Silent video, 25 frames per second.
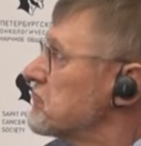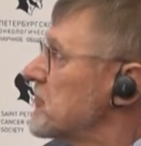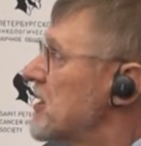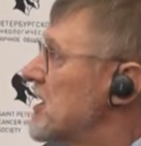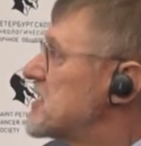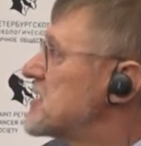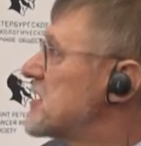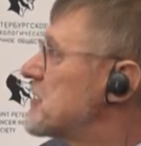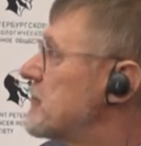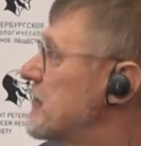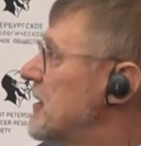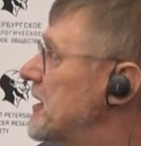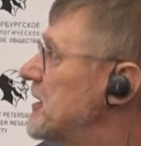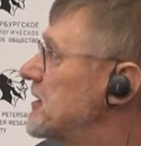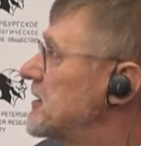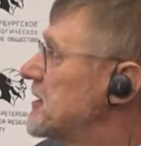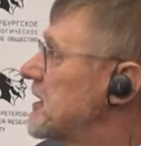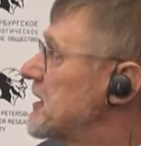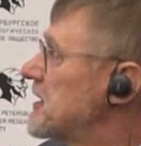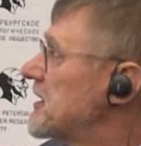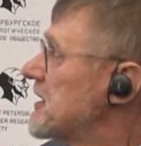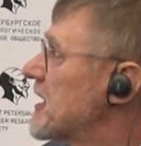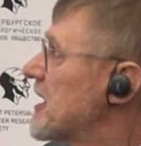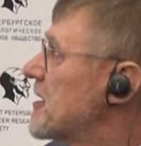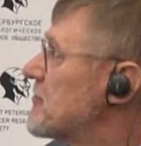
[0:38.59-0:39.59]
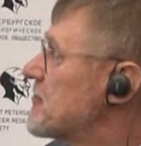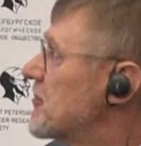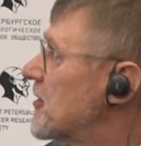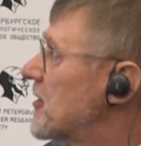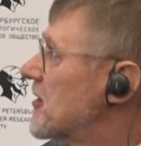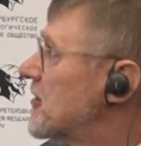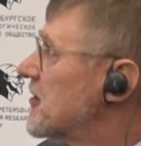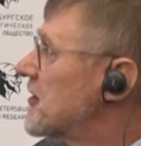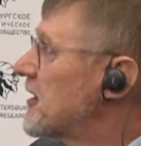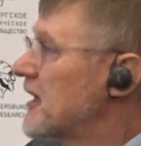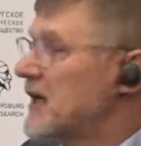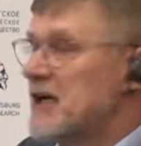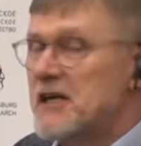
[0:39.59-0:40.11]
estimated
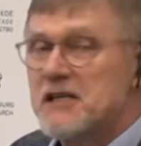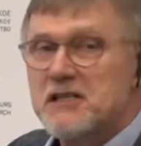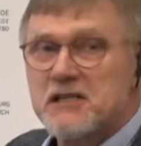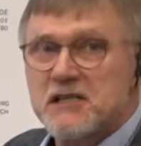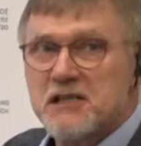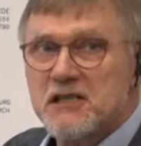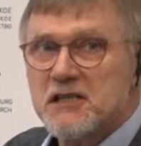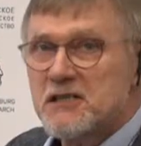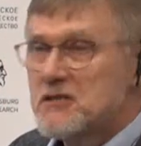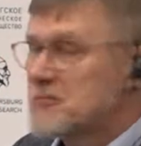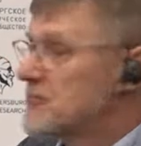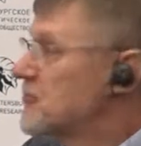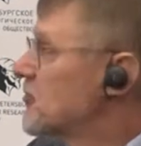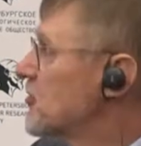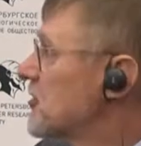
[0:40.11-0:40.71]
number of cases